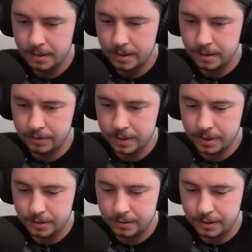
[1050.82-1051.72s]
Oh
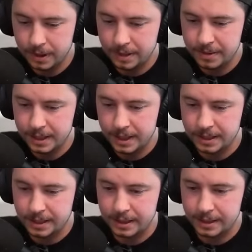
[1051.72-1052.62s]
no. And my king
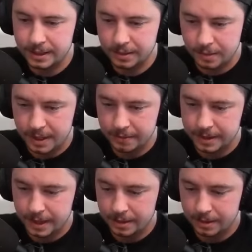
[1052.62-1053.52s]
is late. This is why I
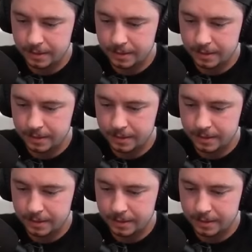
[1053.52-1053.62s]
retired.